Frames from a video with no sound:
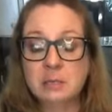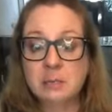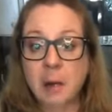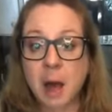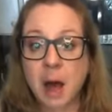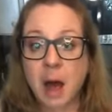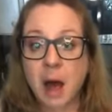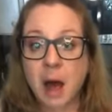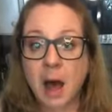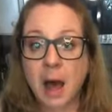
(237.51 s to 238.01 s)

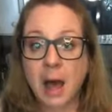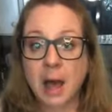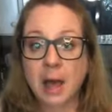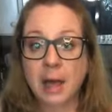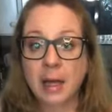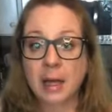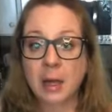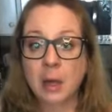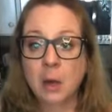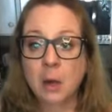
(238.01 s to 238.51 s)

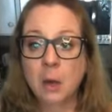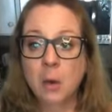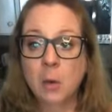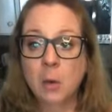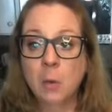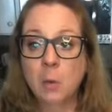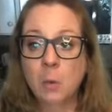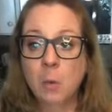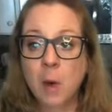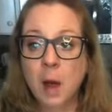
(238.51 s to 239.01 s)
pie
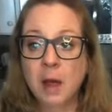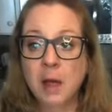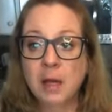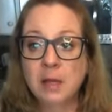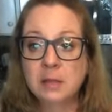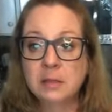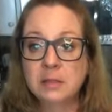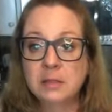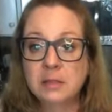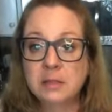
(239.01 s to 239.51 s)

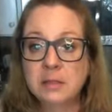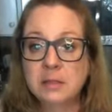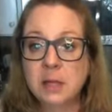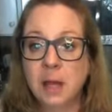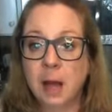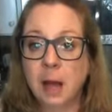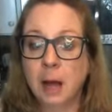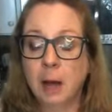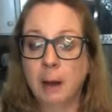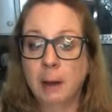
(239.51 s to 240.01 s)
was
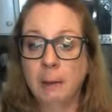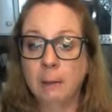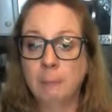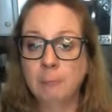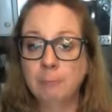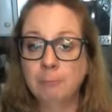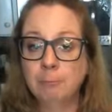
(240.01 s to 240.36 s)
kind